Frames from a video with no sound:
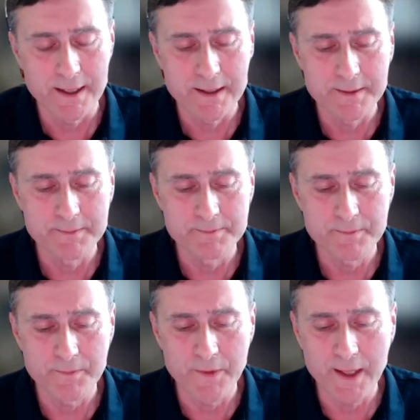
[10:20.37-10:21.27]

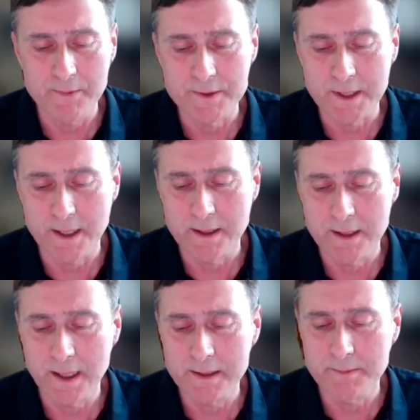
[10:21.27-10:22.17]
That was kind
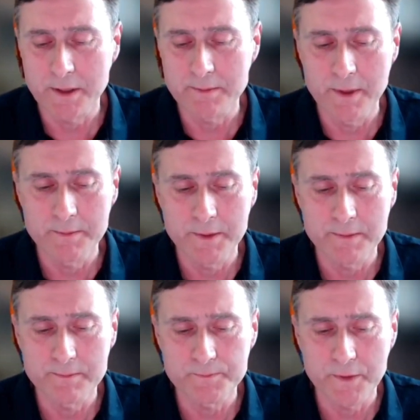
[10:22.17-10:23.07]
of the light bulb
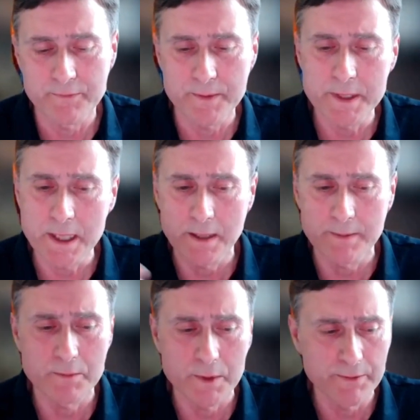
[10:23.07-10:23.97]
moment. And from the
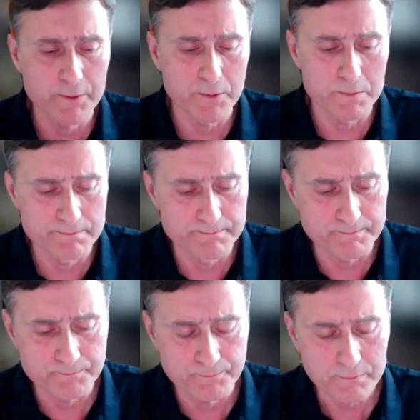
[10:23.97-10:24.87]
time that we thought,
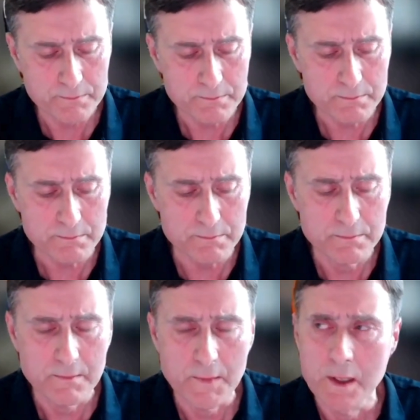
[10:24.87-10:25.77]

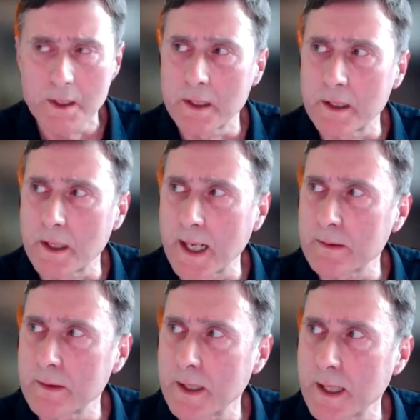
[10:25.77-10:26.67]
you
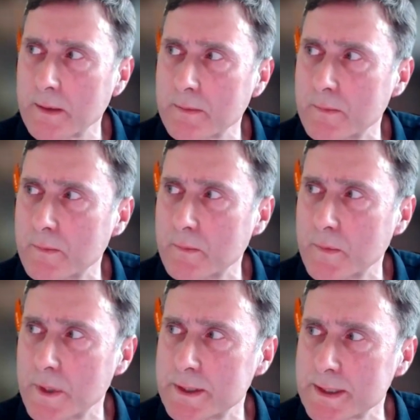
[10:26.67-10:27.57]
know, how
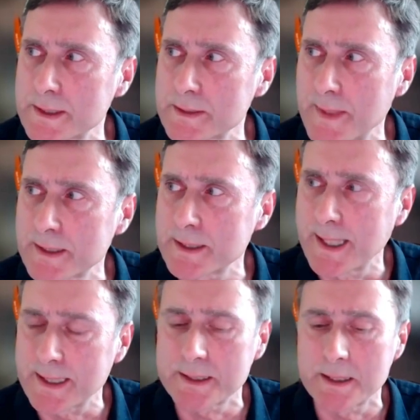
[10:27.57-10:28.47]
does this matter?
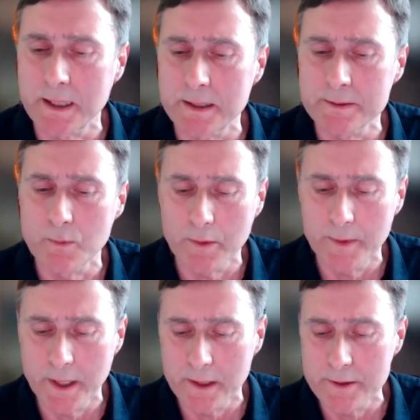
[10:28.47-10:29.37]
Yes, it does. What are
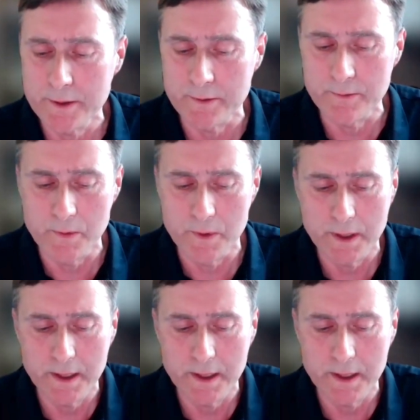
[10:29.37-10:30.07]
we going to do?